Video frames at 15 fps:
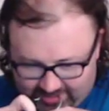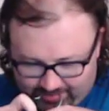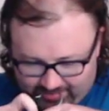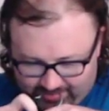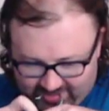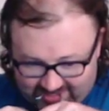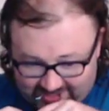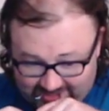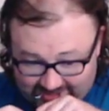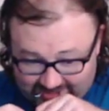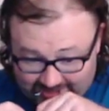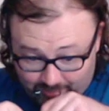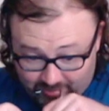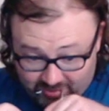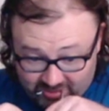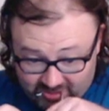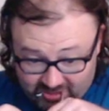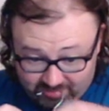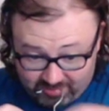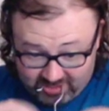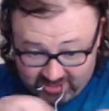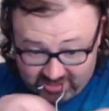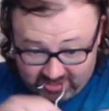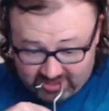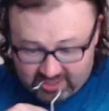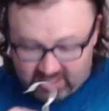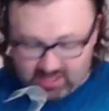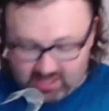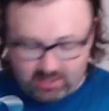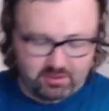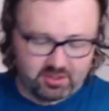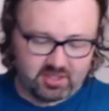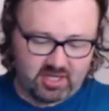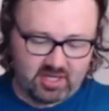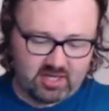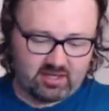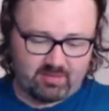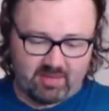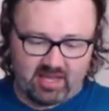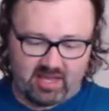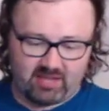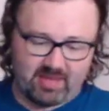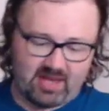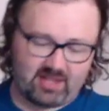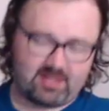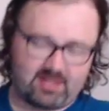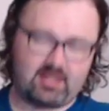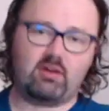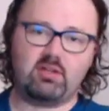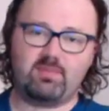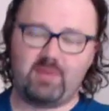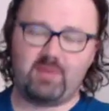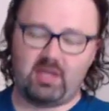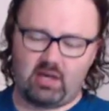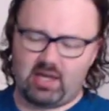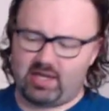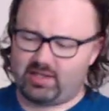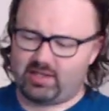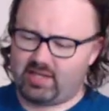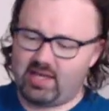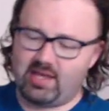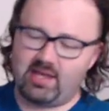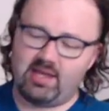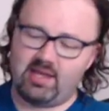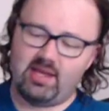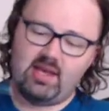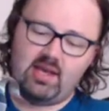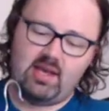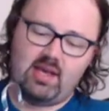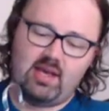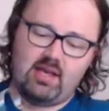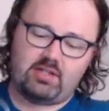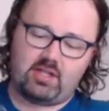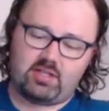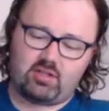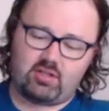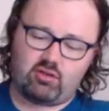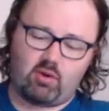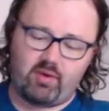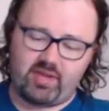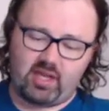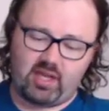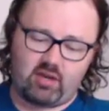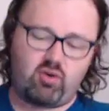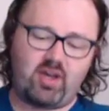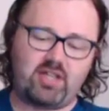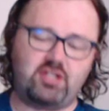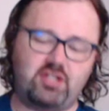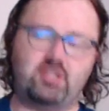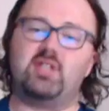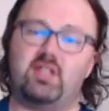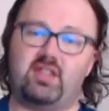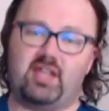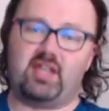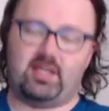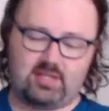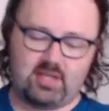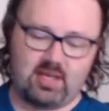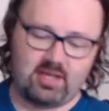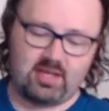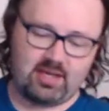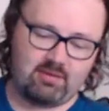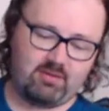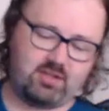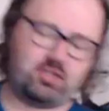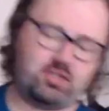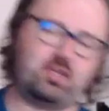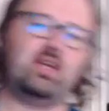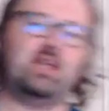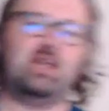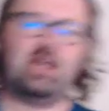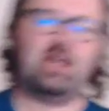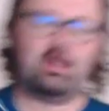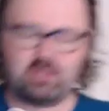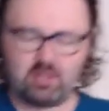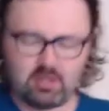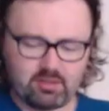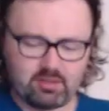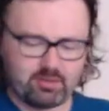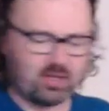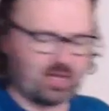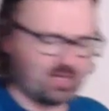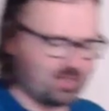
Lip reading: that has helped to give me an understanding of mathematics that goes beyond just throwing equations at things, which I'm starting to realize a